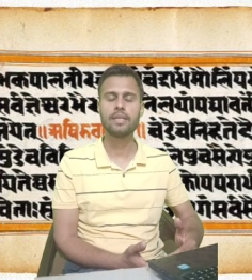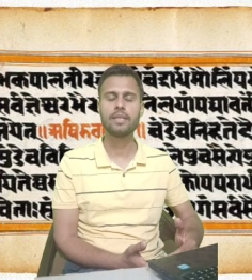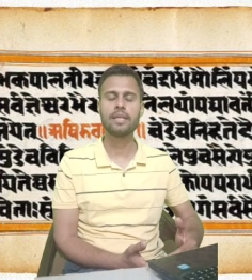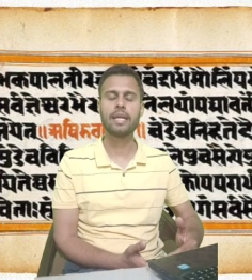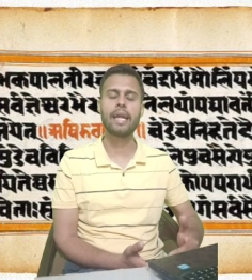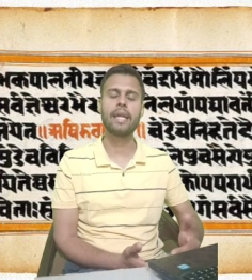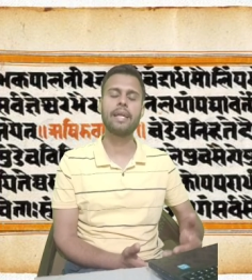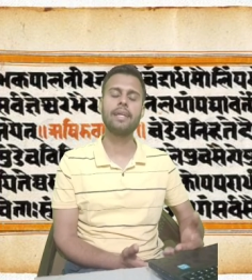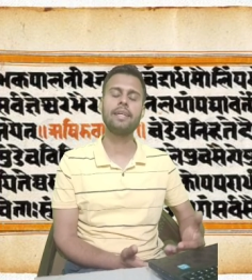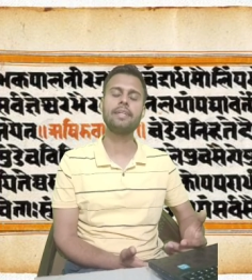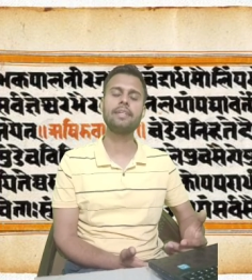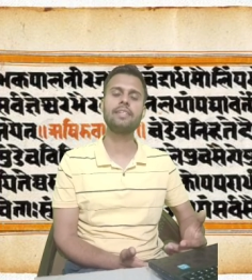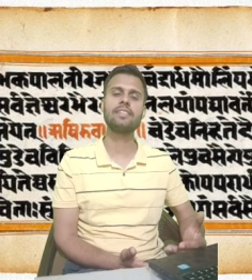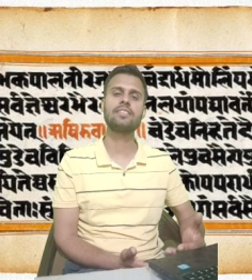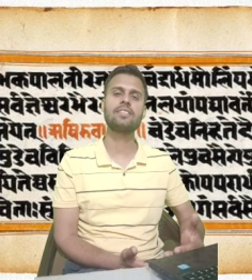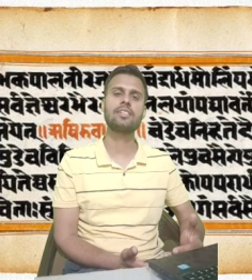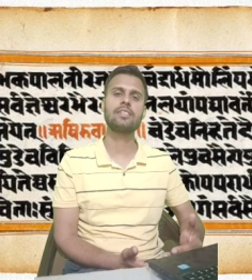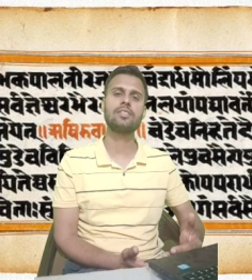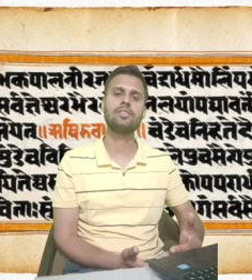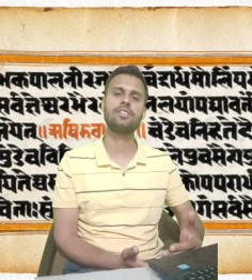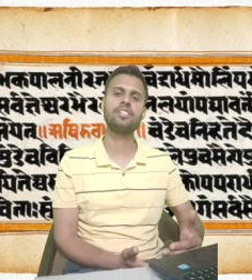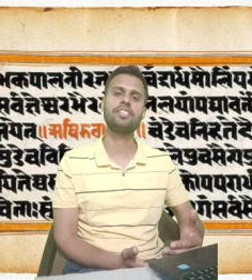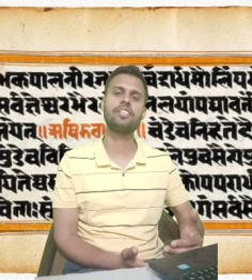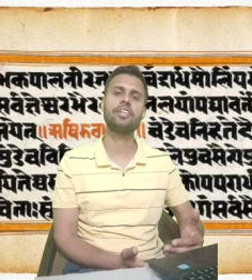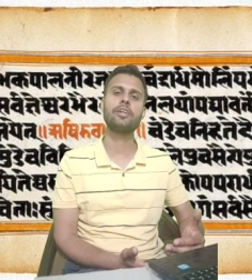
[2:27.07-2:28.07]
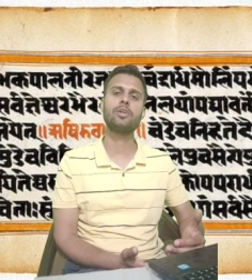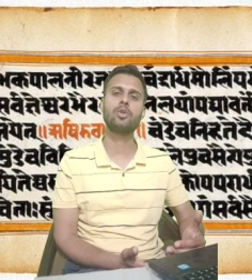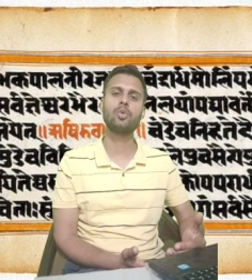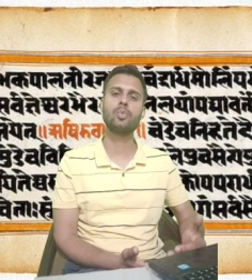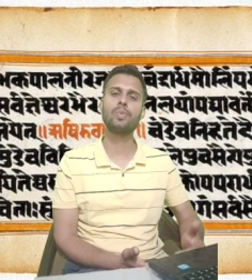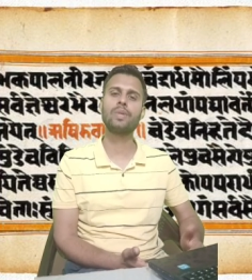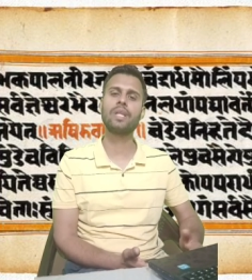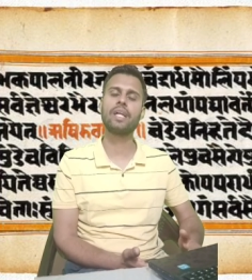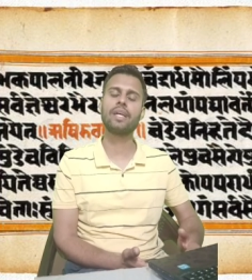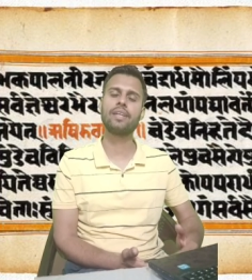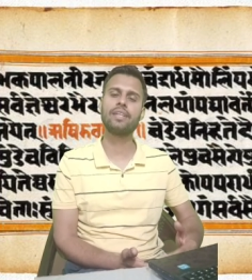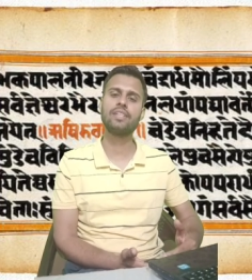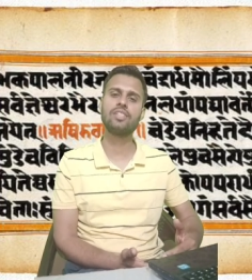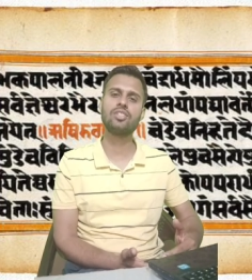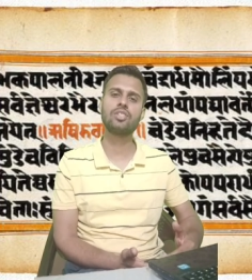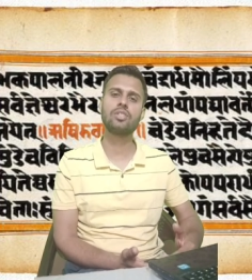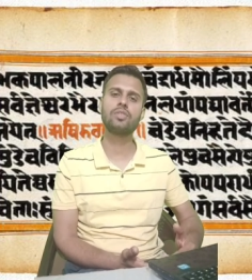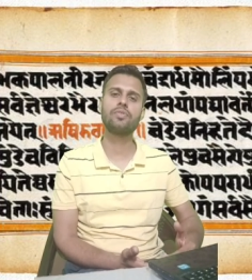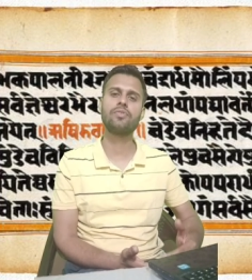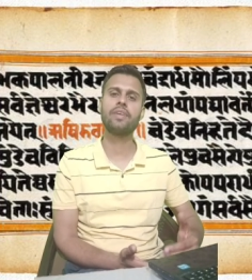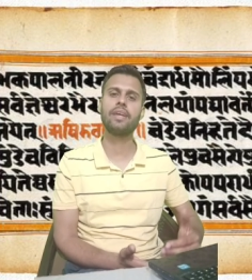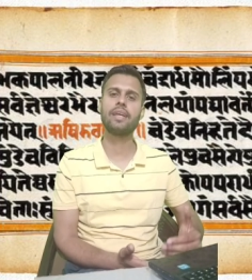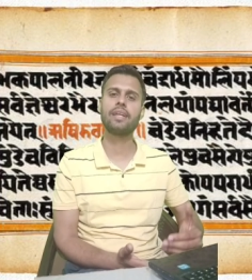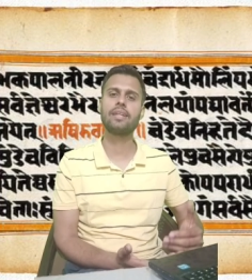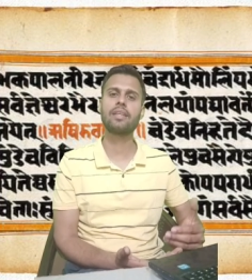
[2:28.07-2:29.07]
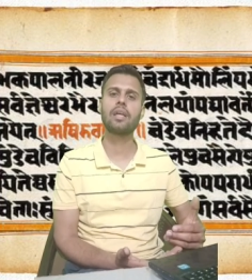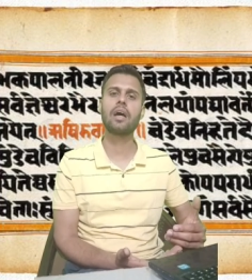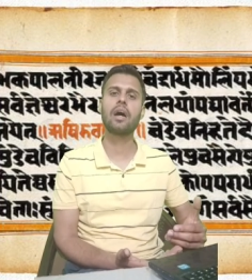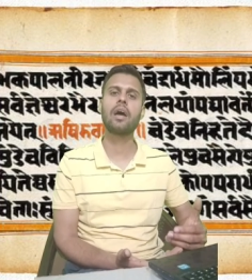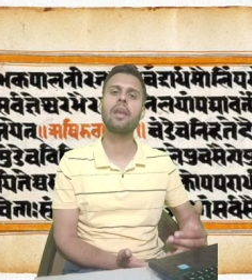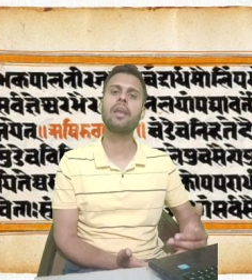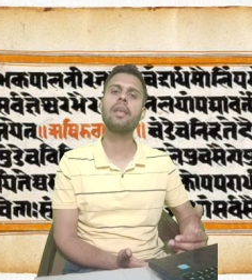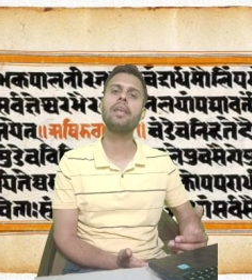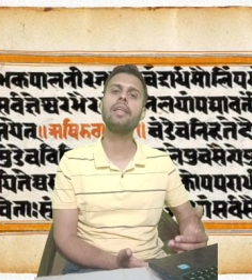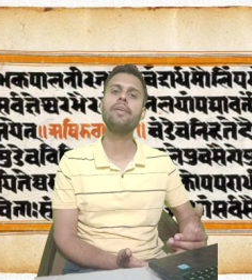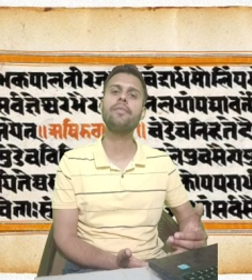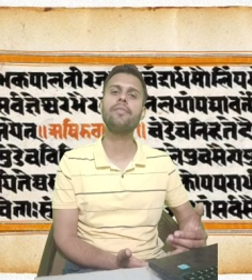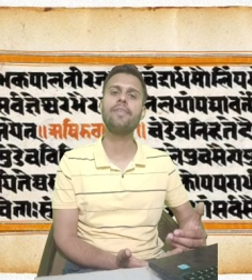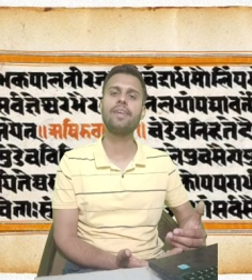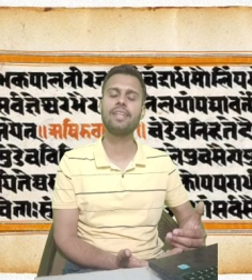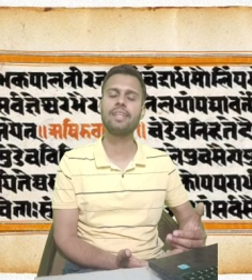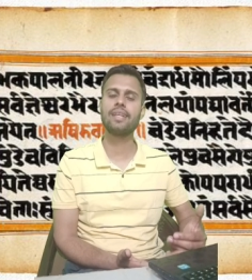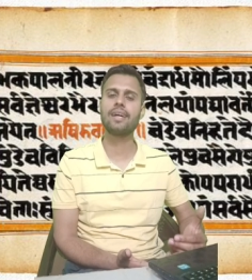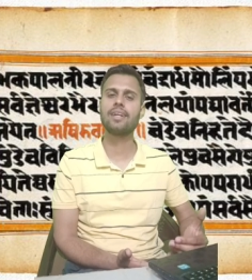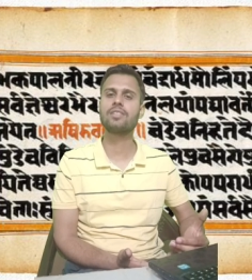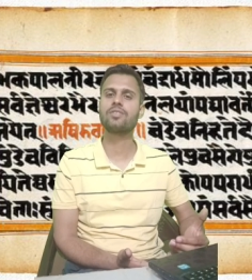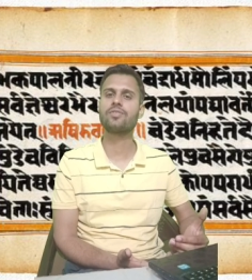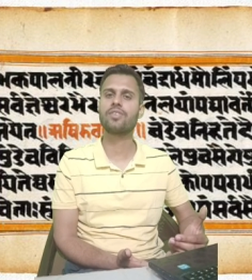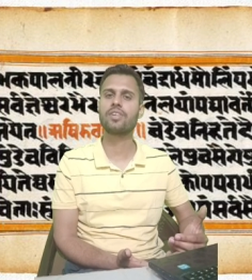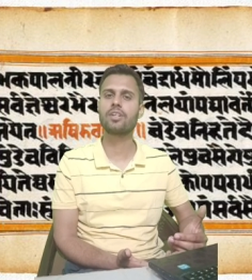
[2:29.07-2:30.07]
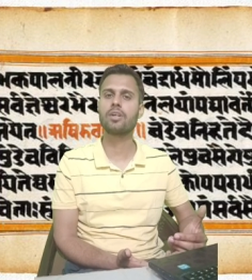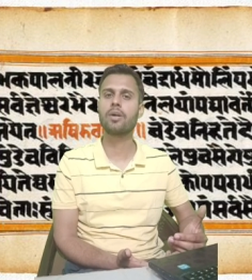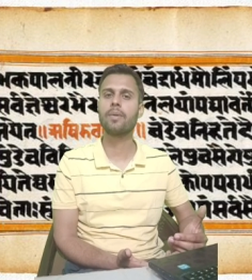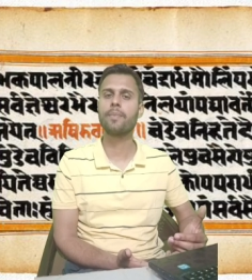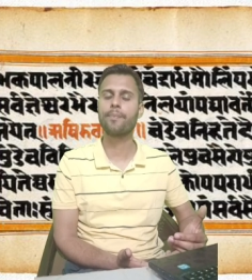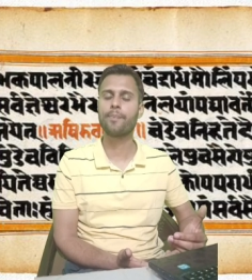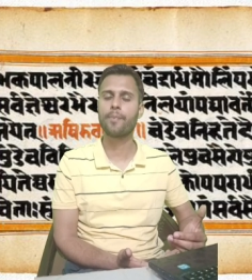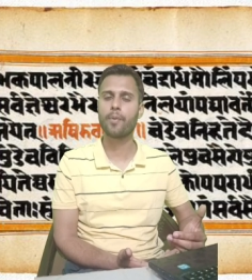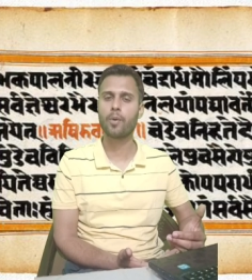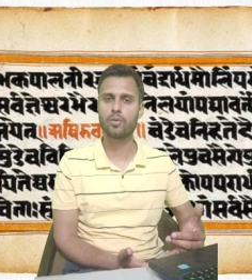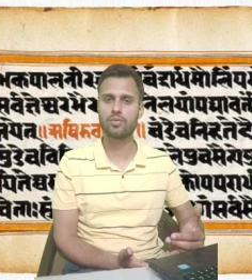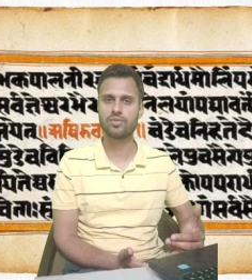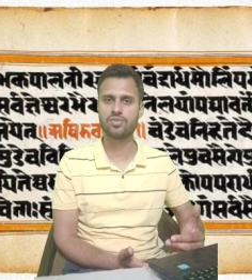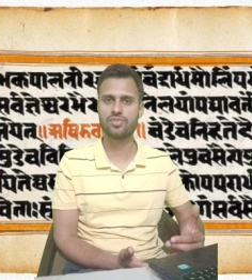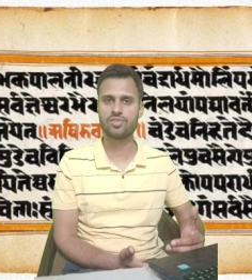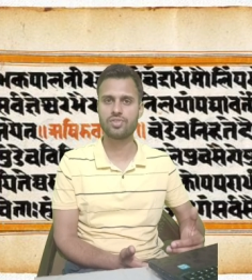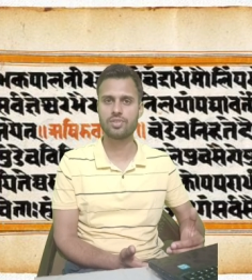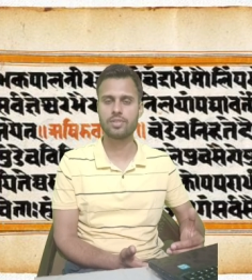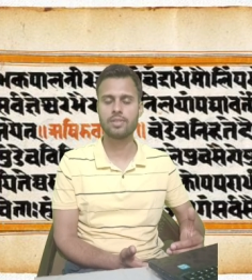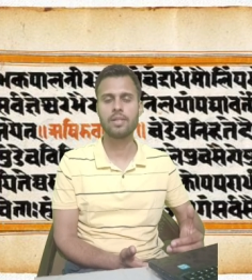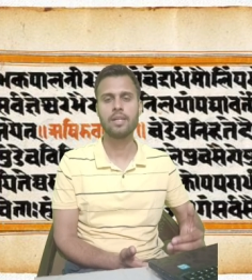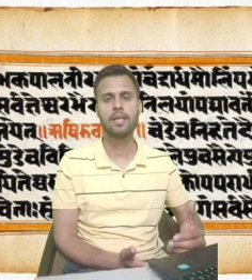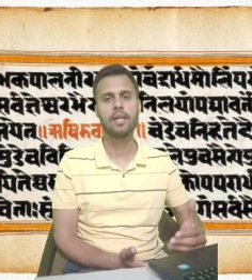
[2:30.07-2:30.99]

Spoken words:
And it is considered to be the region where the early Vedas were composed.